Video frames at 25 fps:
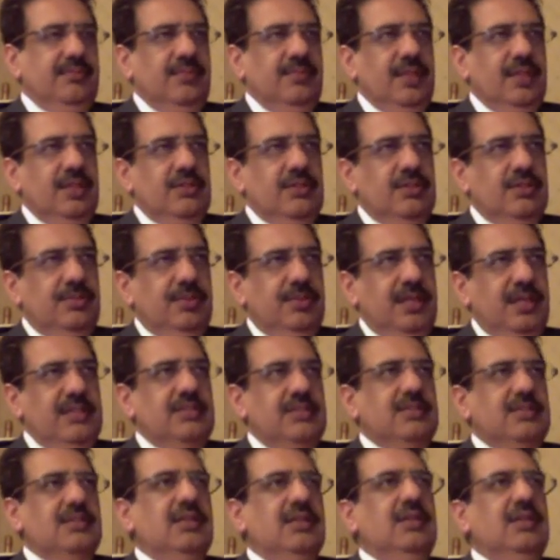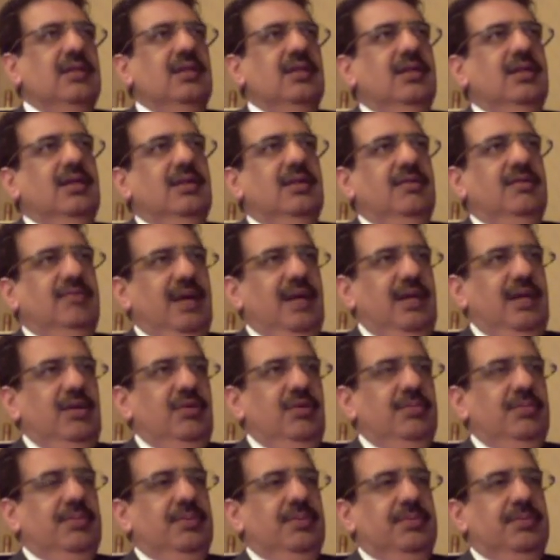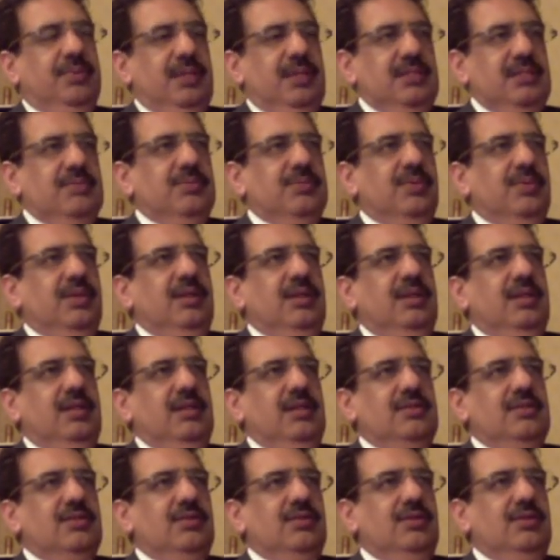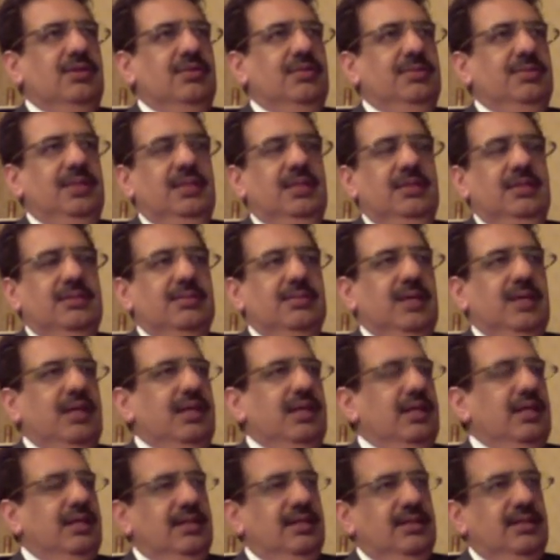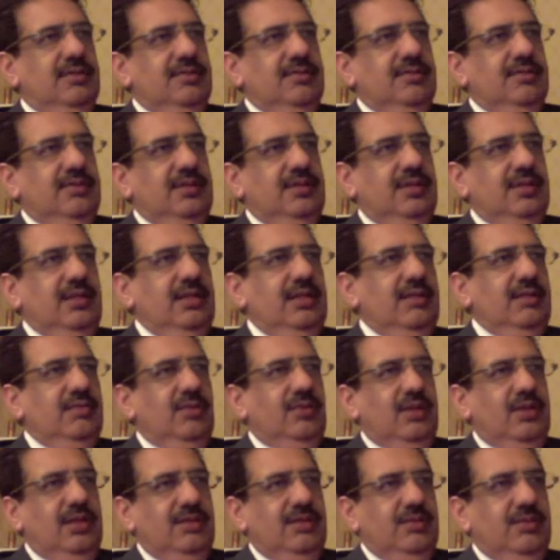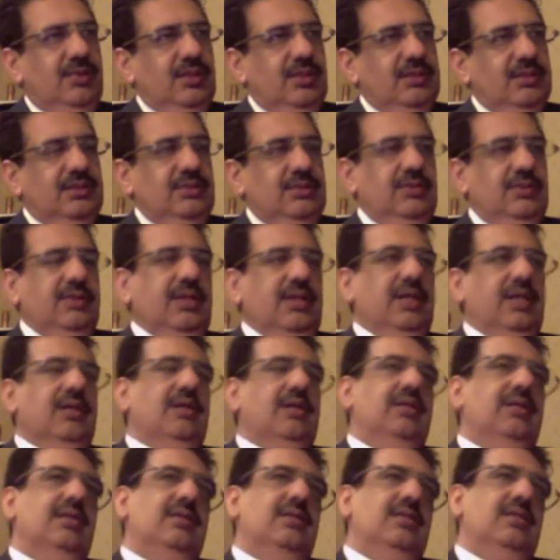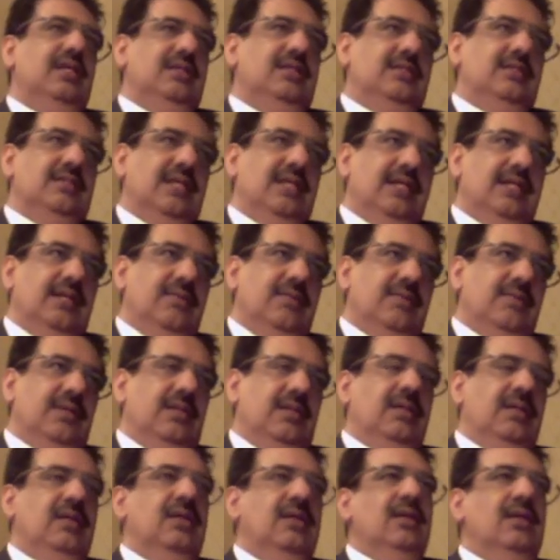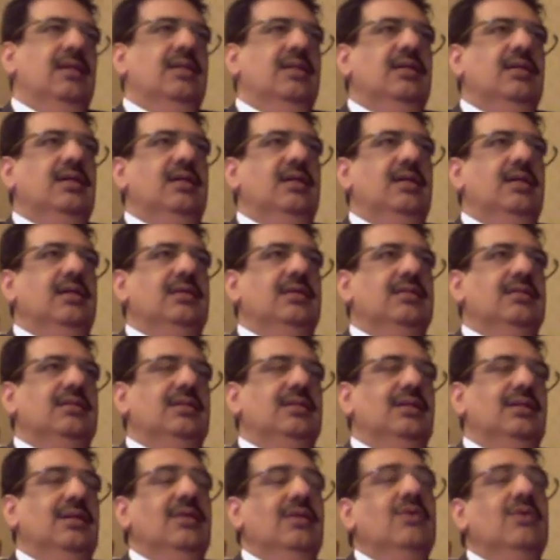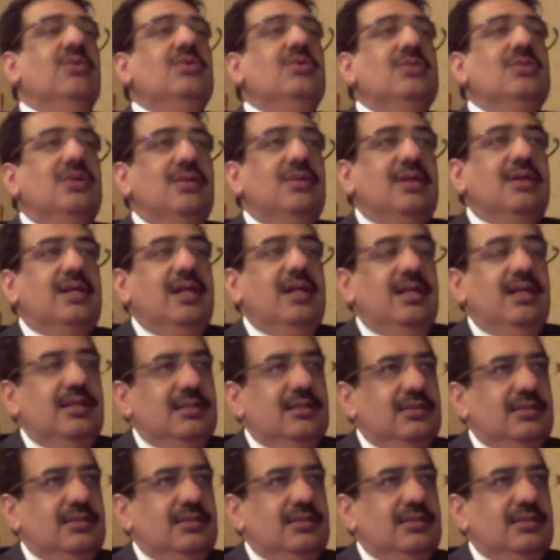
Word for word: So price value per price point is going to be dramatically different than it, what it was. Okay, that's the second one. Third is, who's going to create this